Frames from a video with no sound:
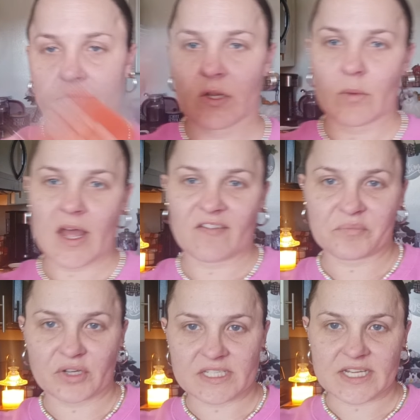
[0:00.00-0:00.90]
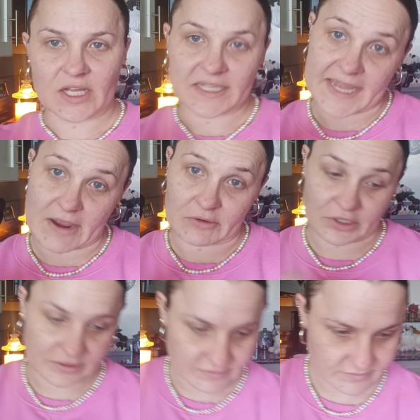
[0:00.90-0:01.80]
We'll have Percy on the
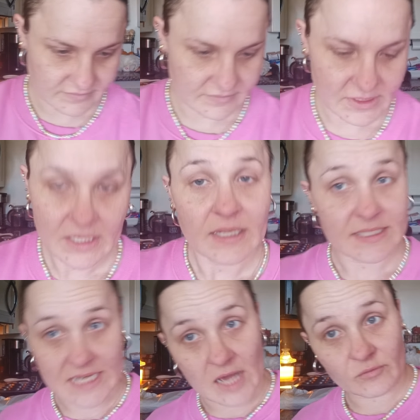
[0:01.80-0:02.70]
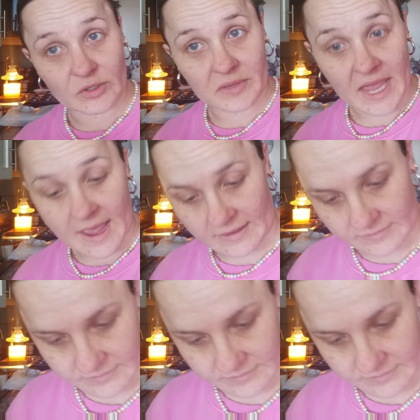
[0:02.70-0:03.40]
counter. It's not a real cat.